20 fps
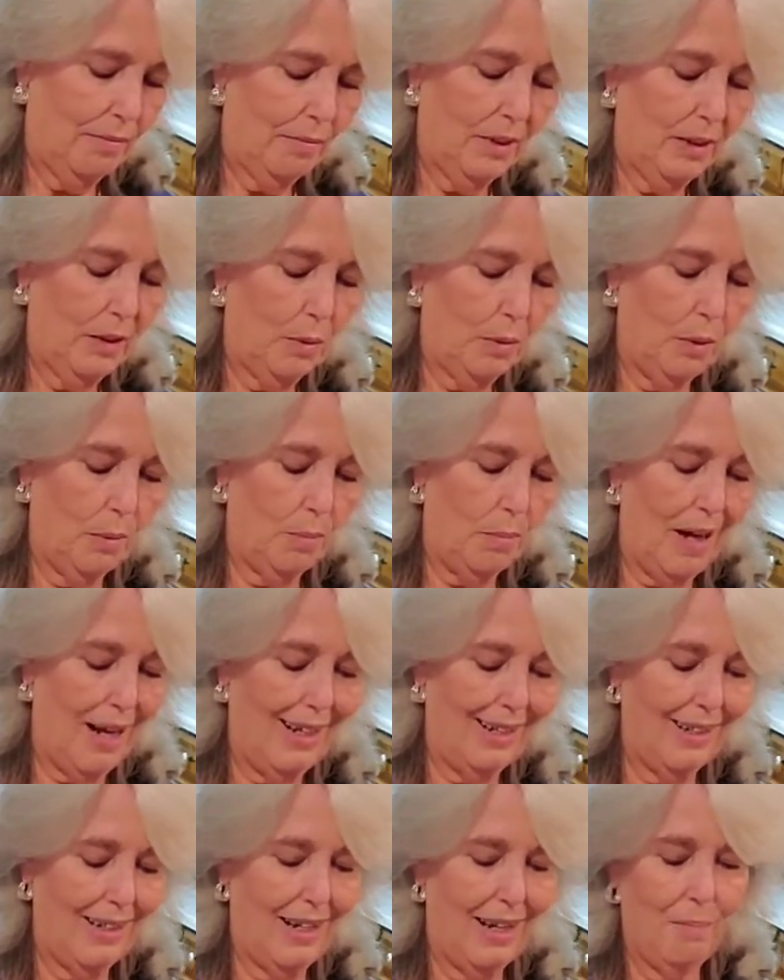This one
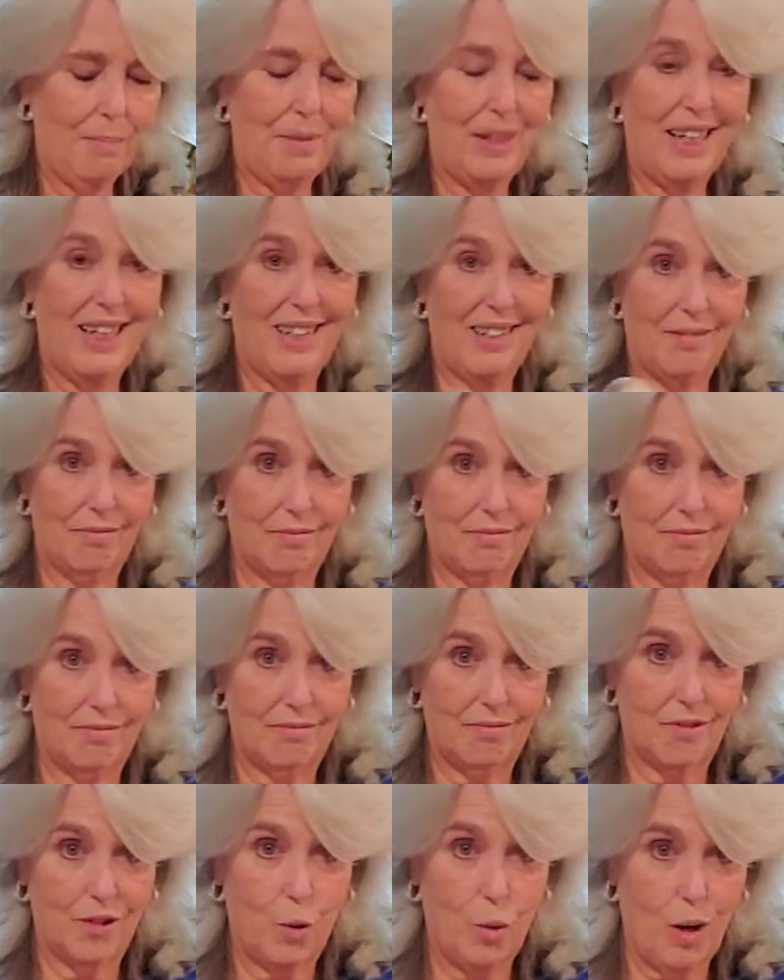might not be
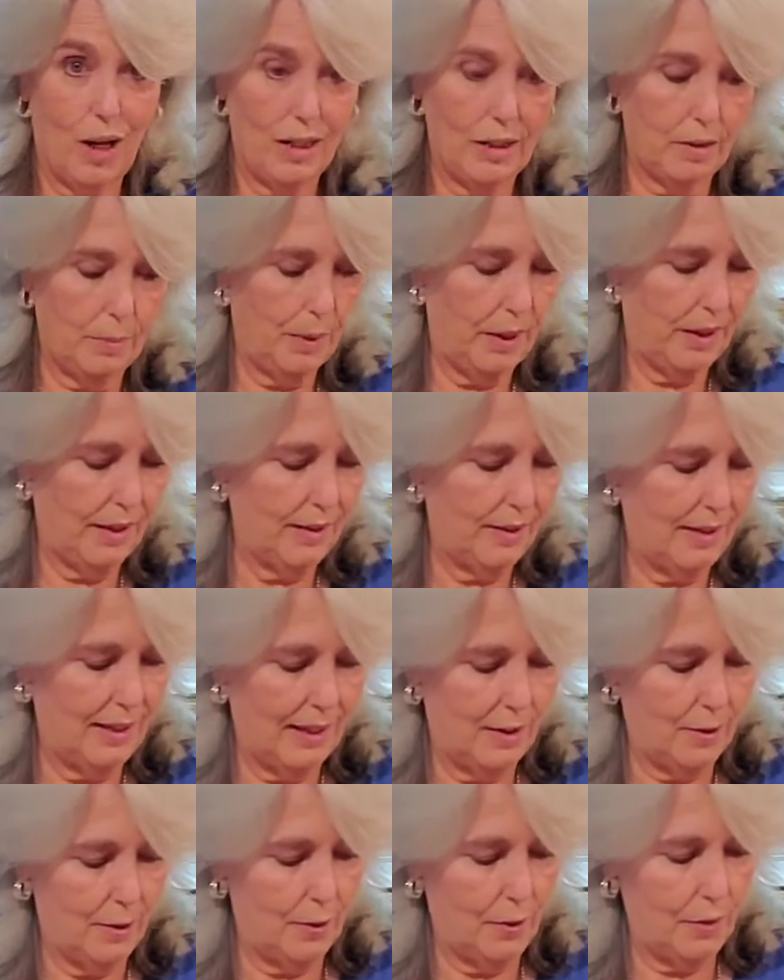quite as big as
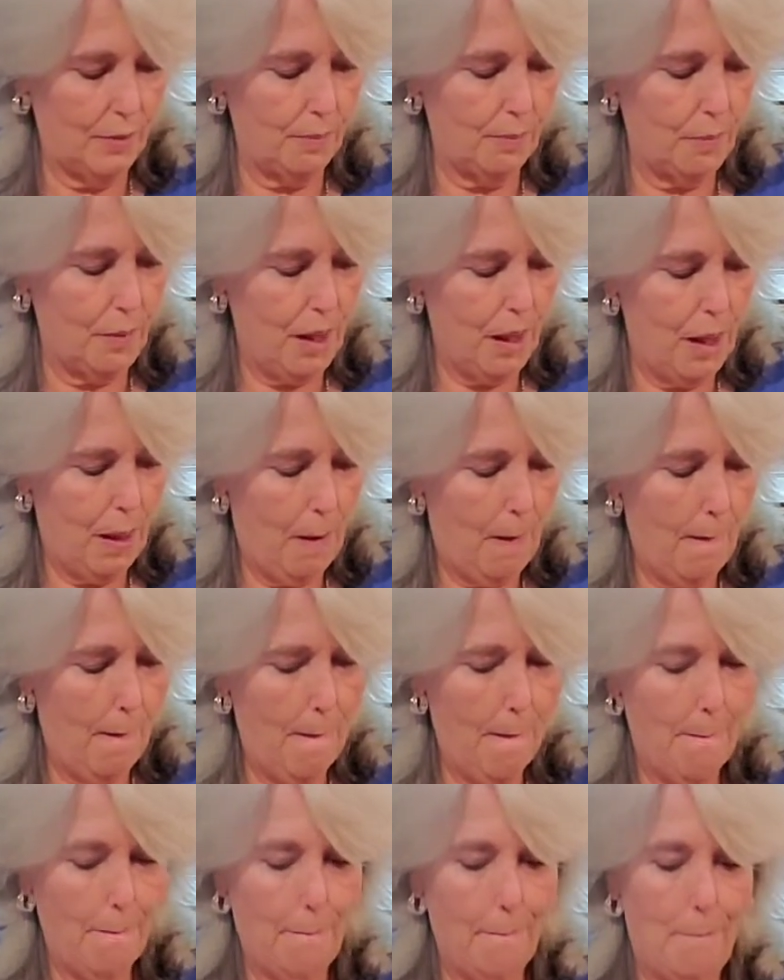the others,
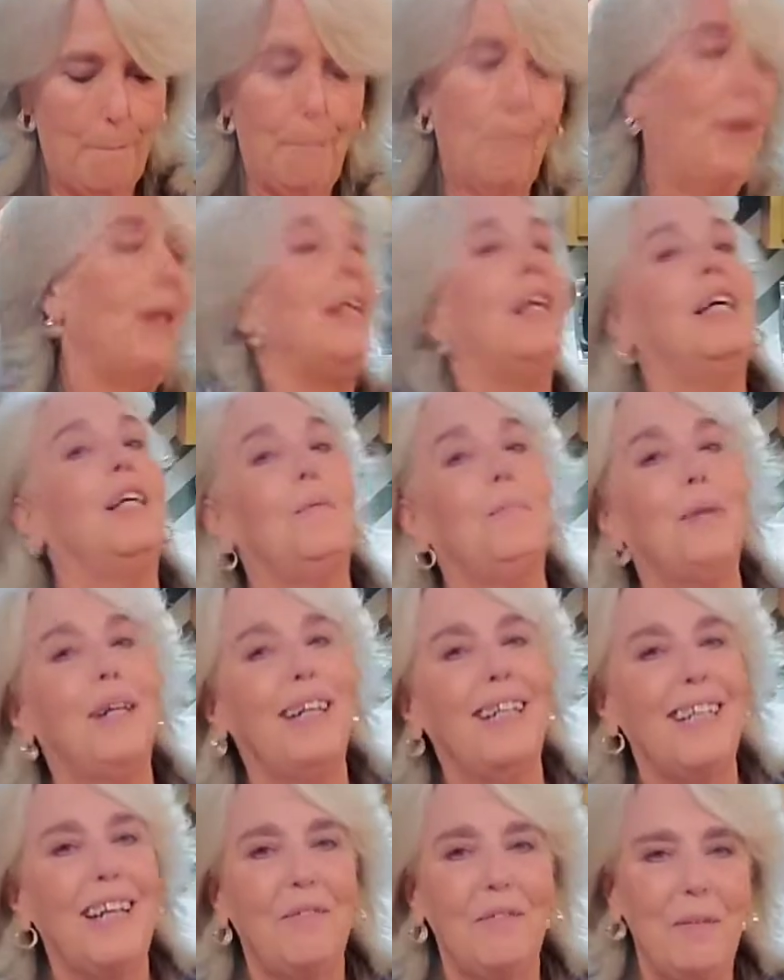but it'll be
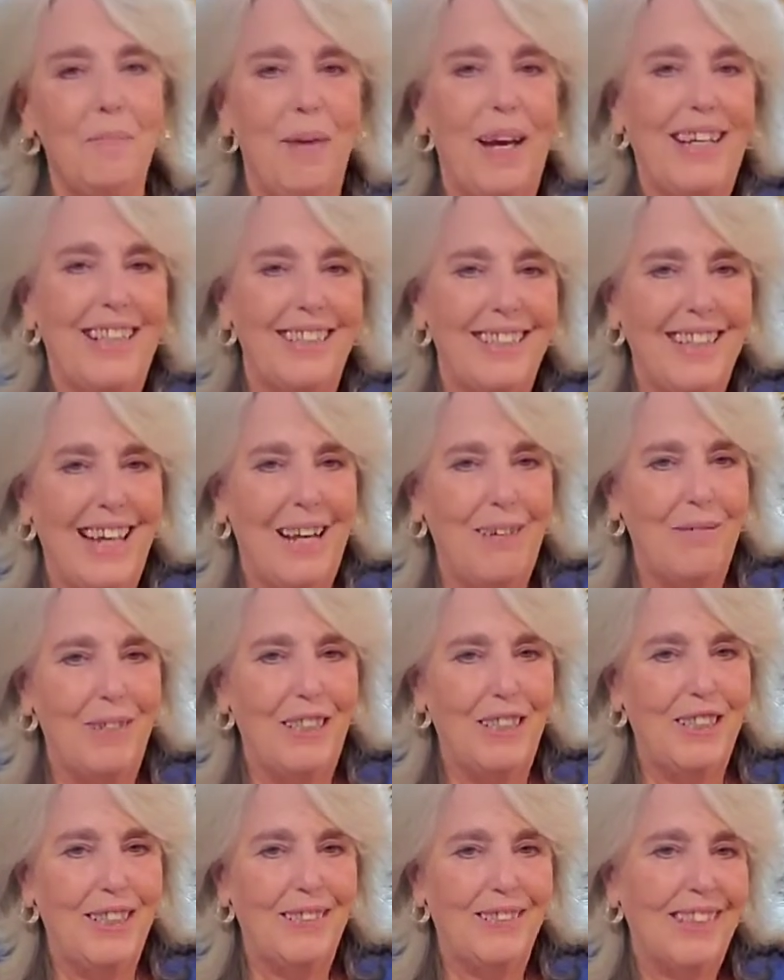enough to make a sandwich.
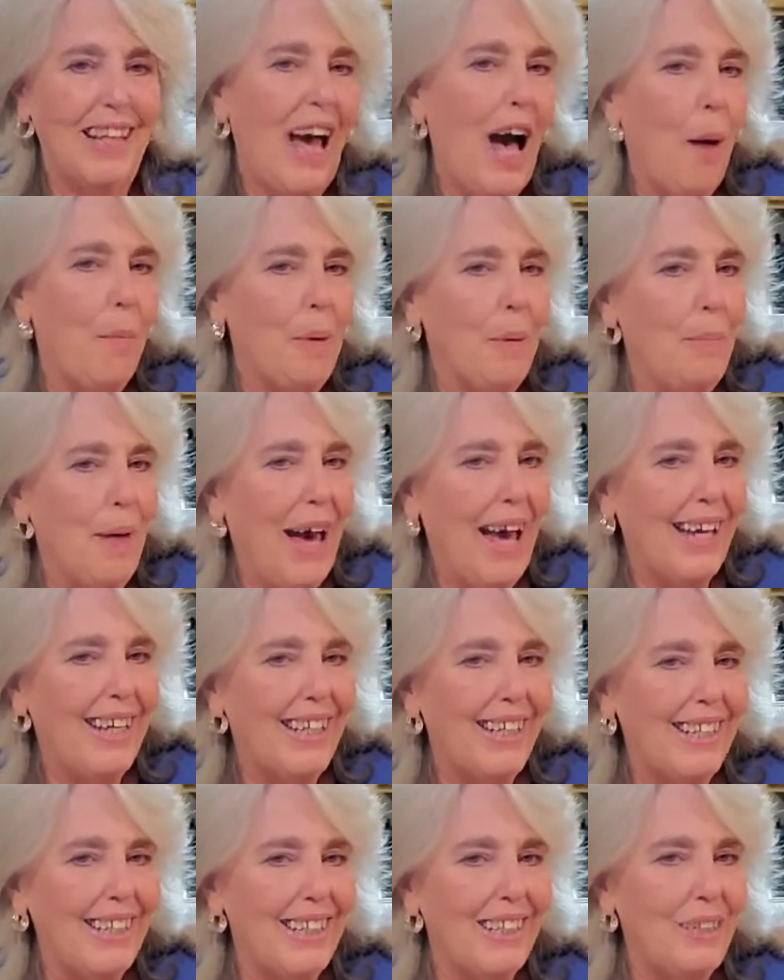I'll be back
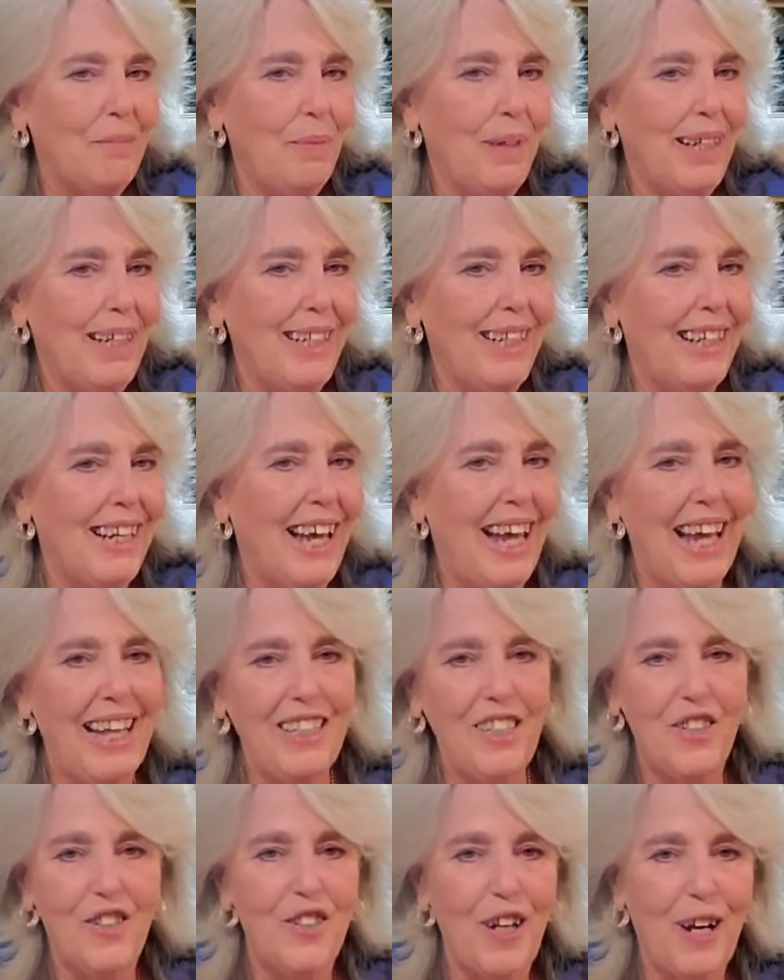in a little bit
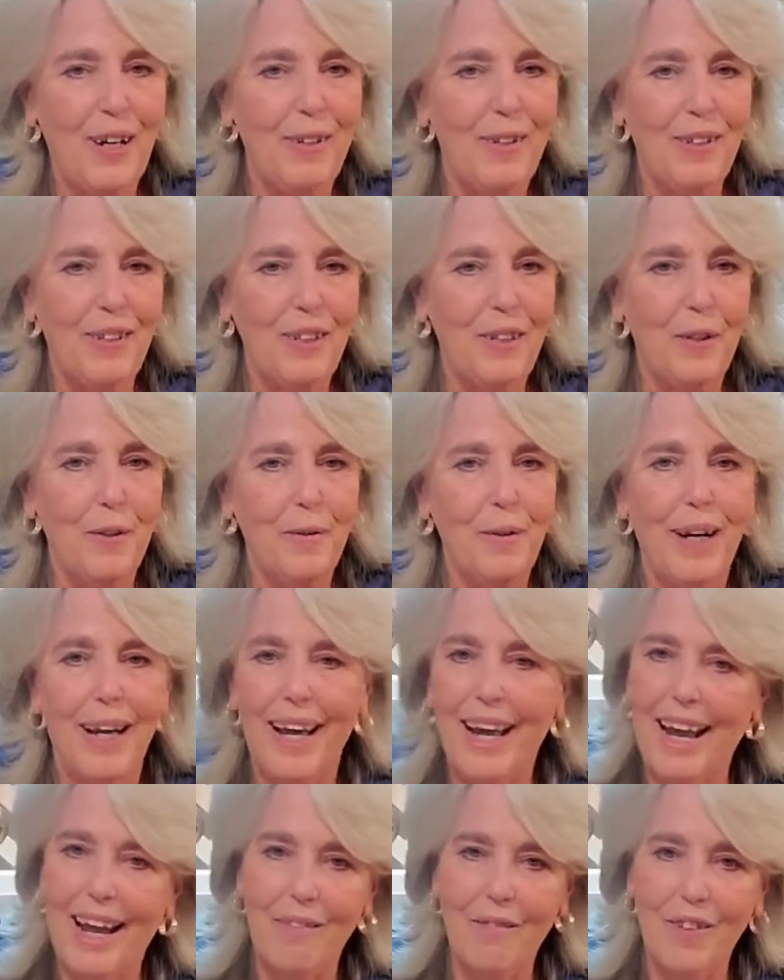and show you
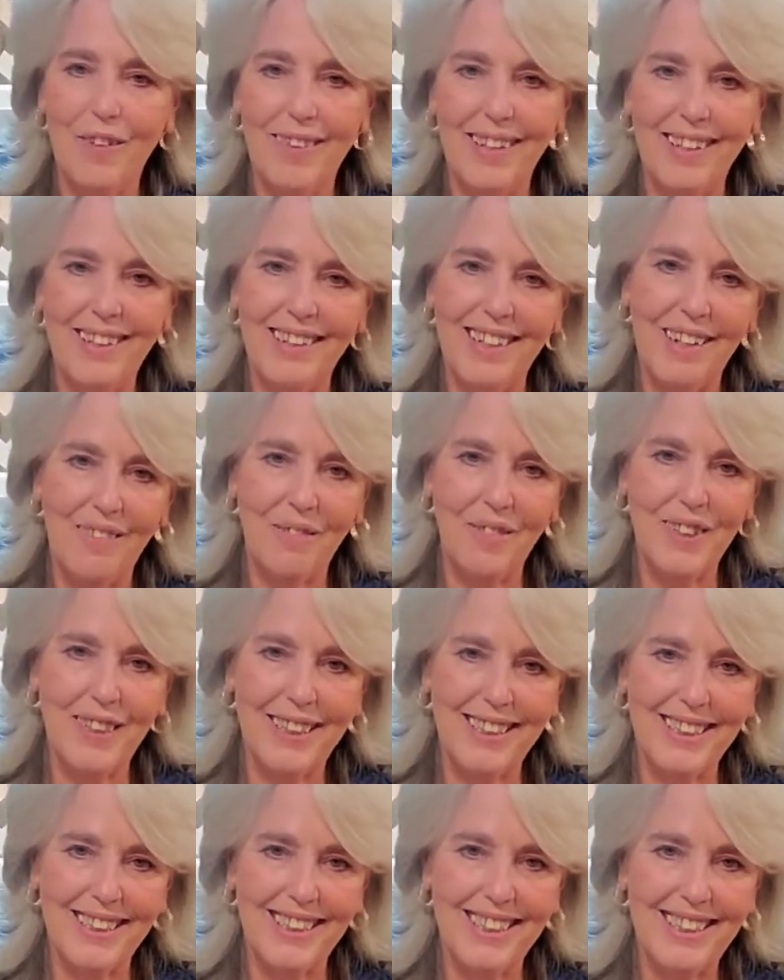everything that I've
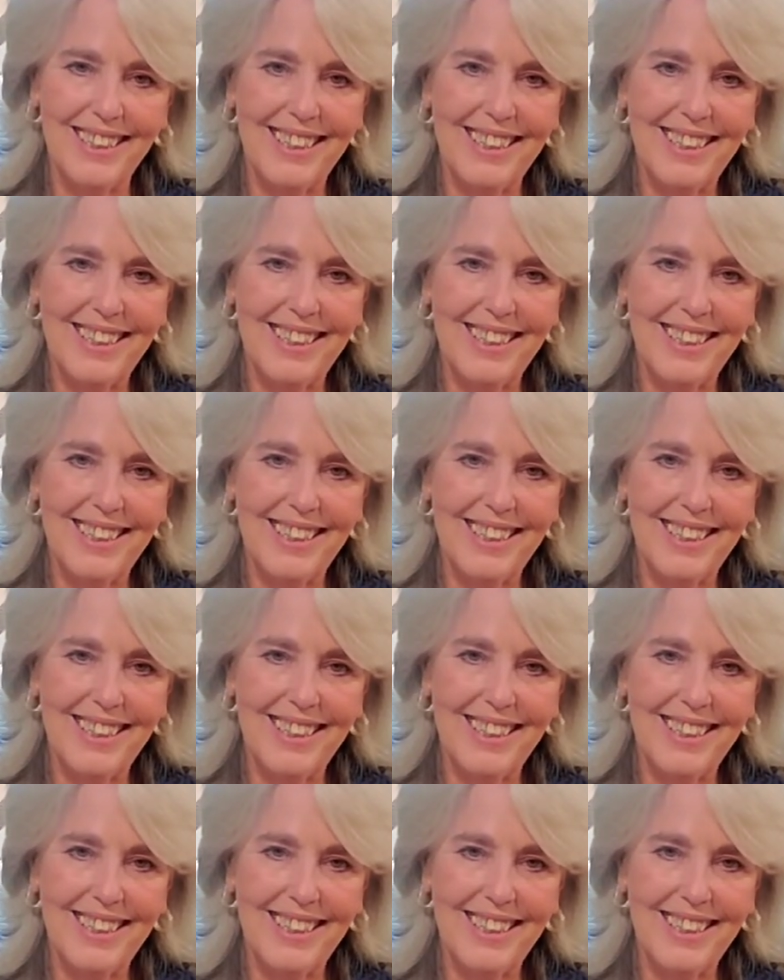cooked.